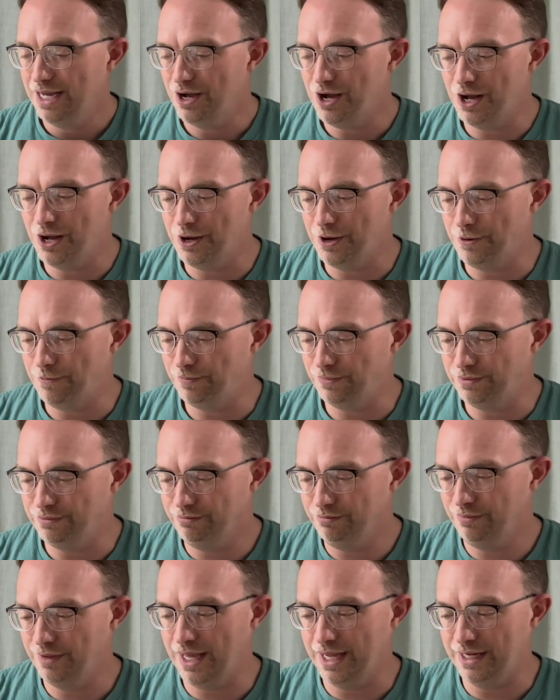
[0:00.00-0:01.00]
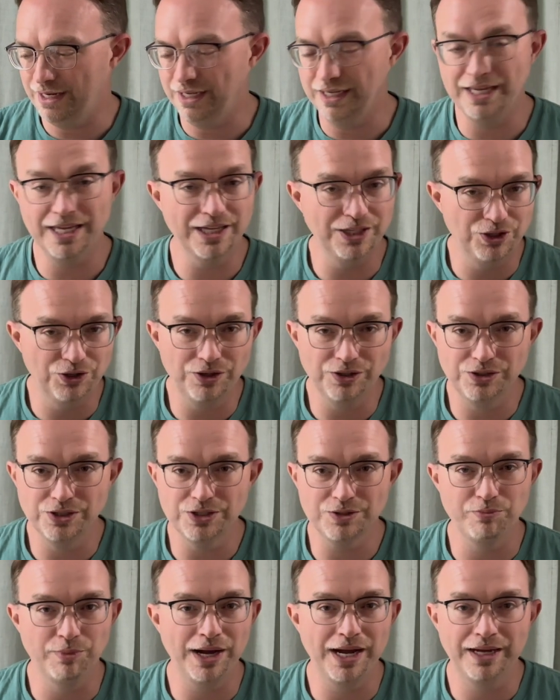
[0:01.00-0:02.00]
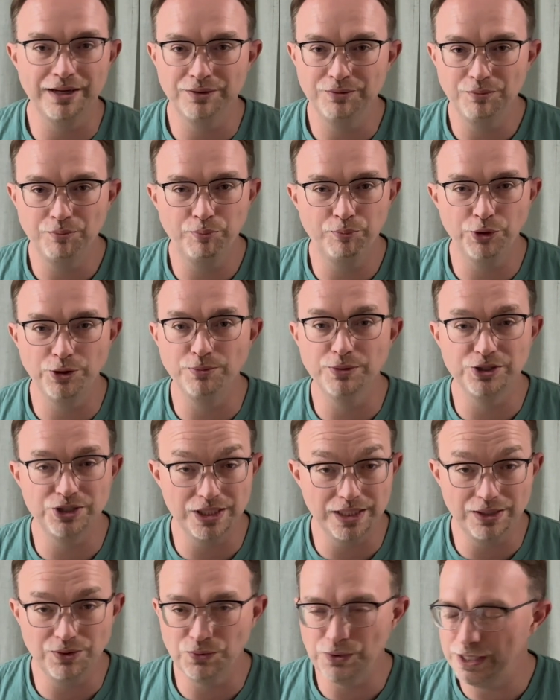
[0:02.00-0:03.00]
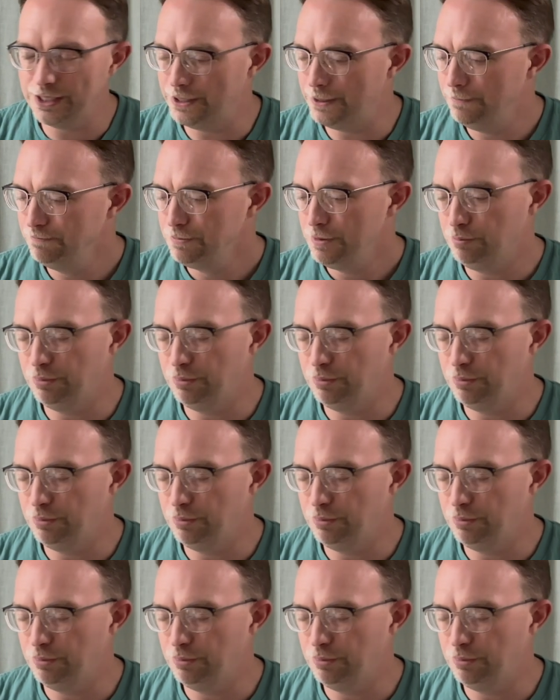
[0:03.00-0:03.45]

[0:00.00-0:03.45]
that again, you can just buy pretty much anywhere.